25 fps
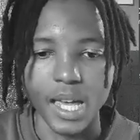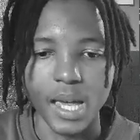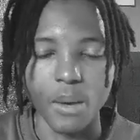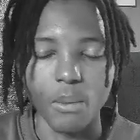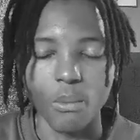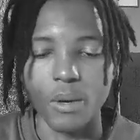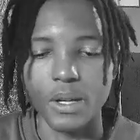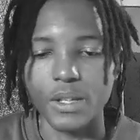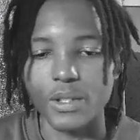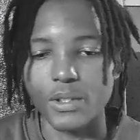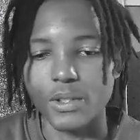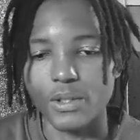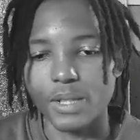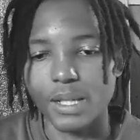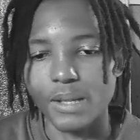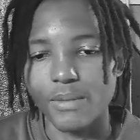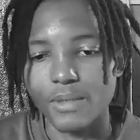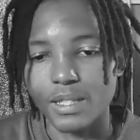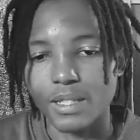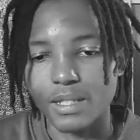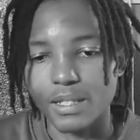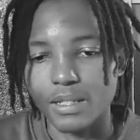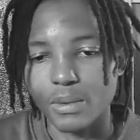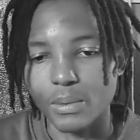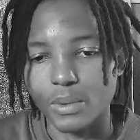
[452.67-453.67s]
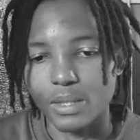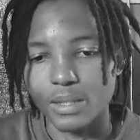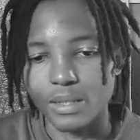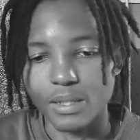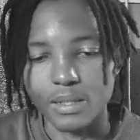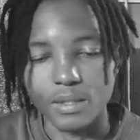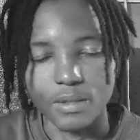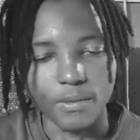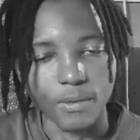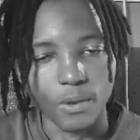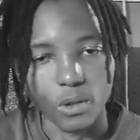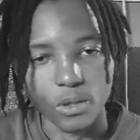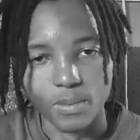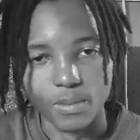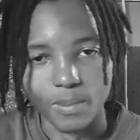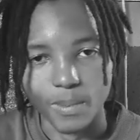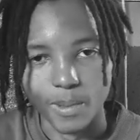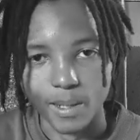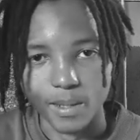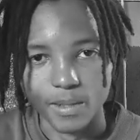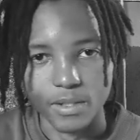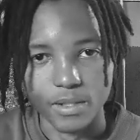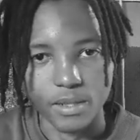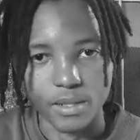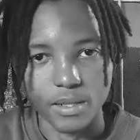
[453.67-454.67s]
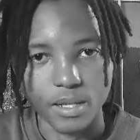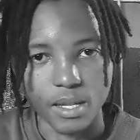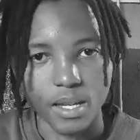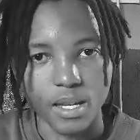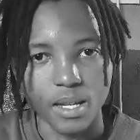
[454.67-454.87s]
where you could even deal with this false branch,